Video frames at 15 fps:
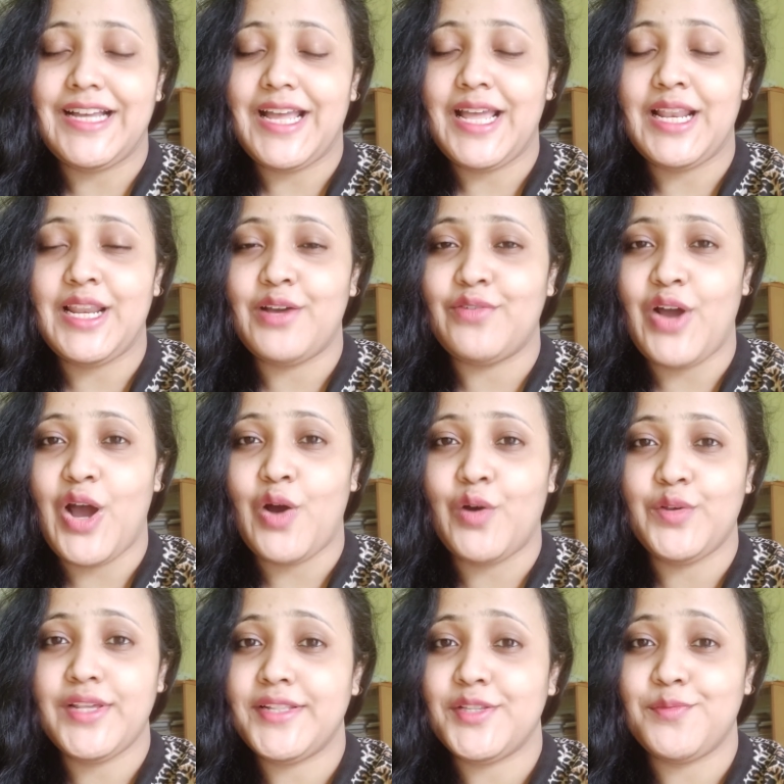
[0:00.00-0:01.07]
I love how
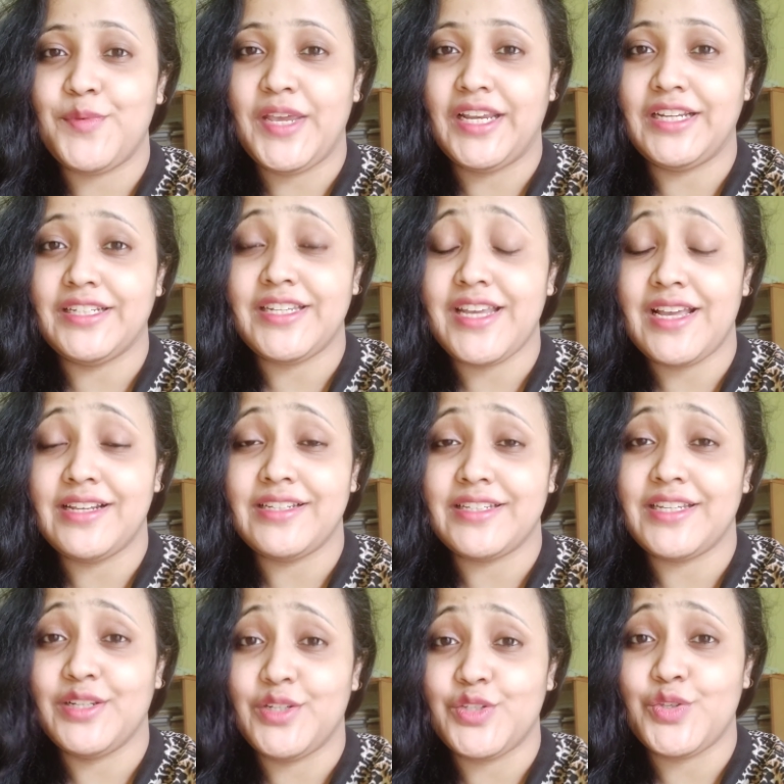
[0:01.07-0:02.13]
it's being
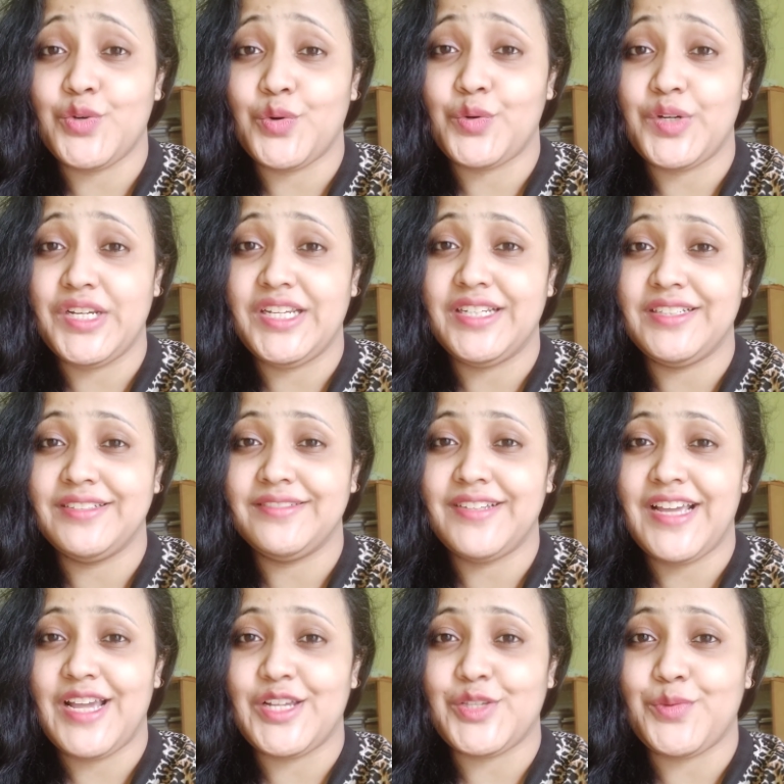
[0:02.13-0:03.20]
dealt in the story
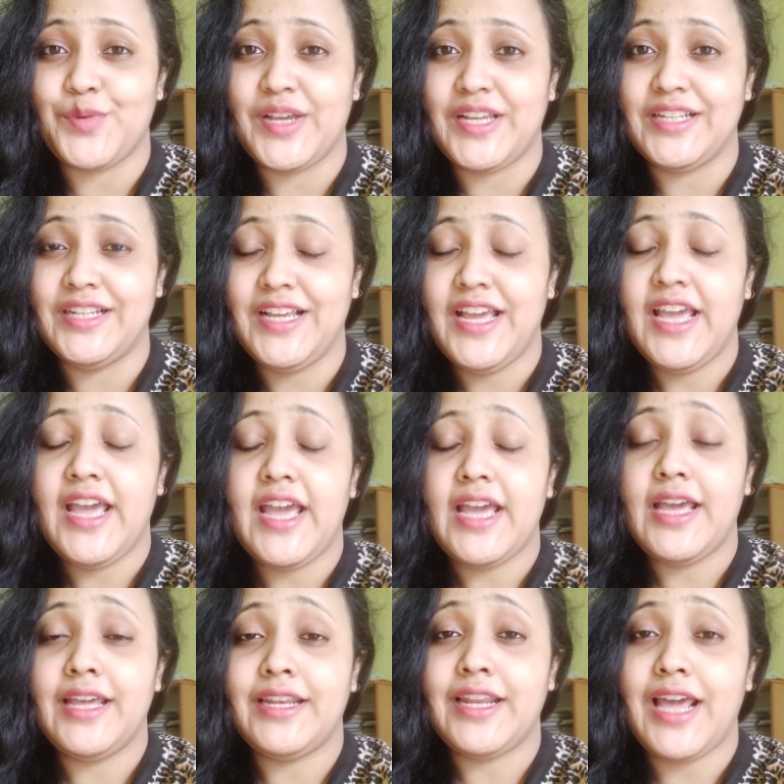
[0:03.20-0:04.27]
as well.
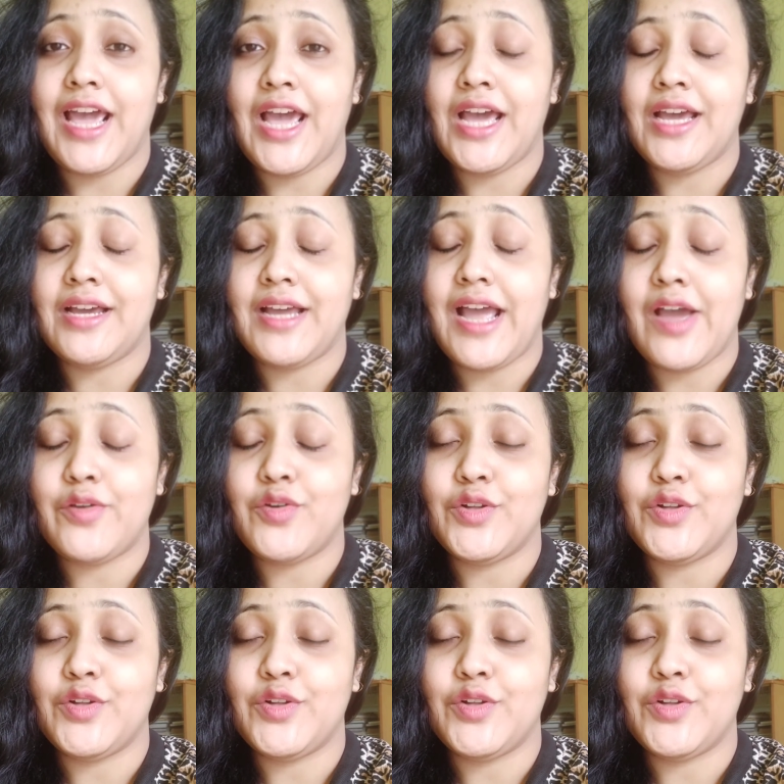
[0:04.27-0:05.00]
And I'd